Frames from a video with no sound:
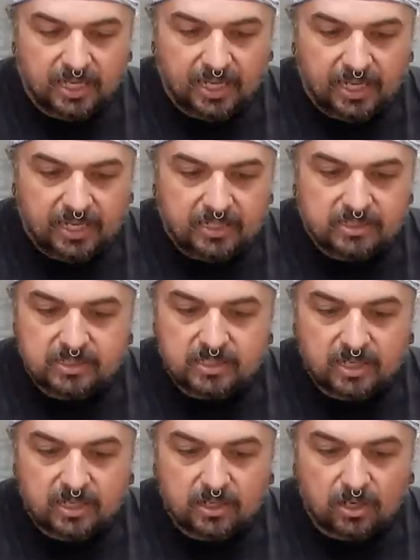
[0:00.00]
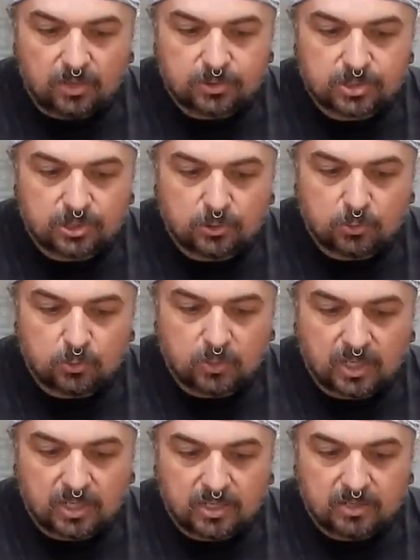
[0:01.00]
And
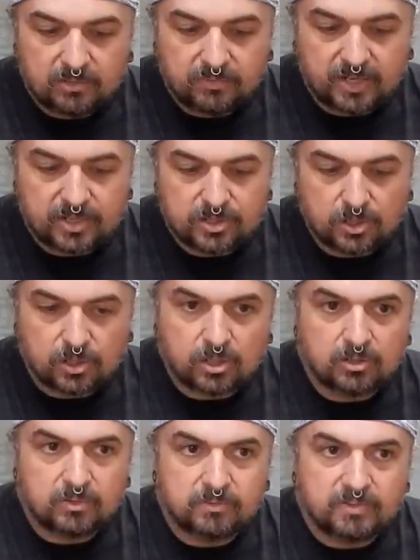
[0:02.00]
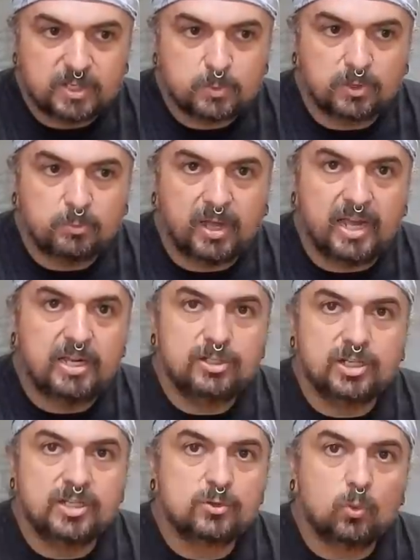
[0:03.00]
also find us on our Facebook
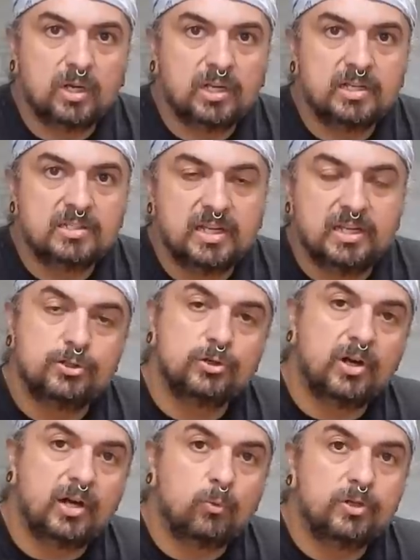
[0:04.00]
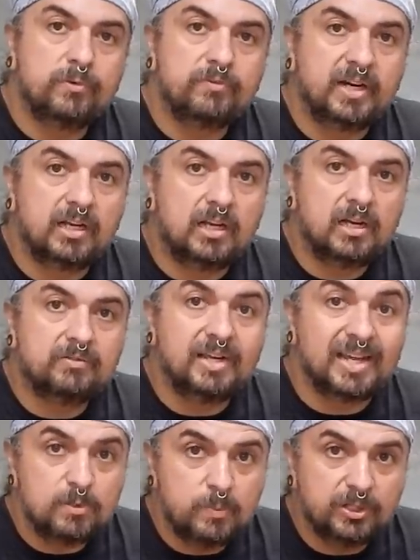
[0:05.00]
page as well as Instagram, where you'll find a lot of
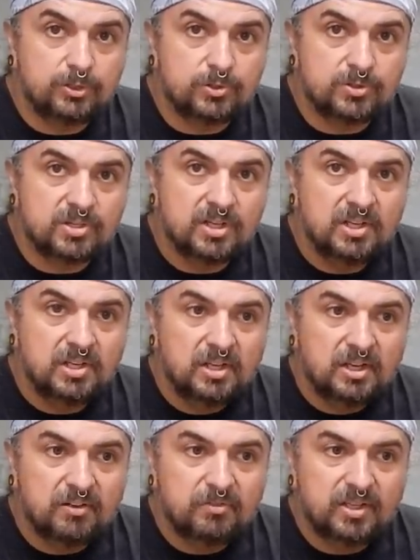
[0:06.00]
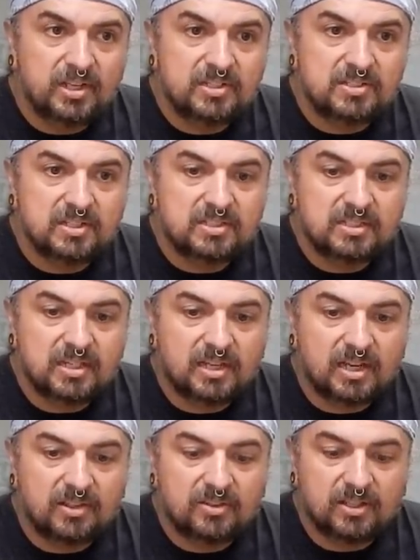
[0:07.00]
nice pictures of things that
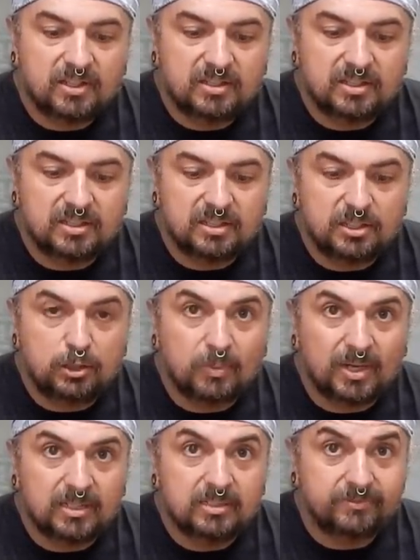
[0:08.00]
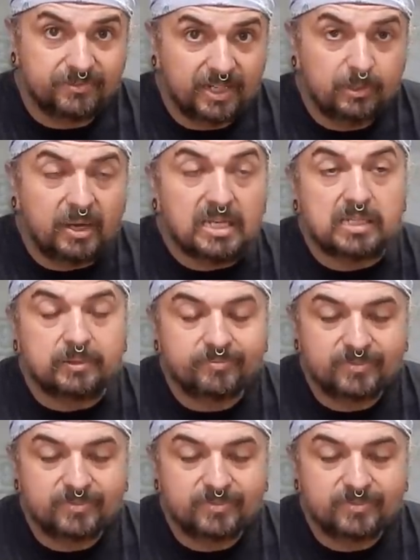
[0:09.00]
I think that you might find amazing.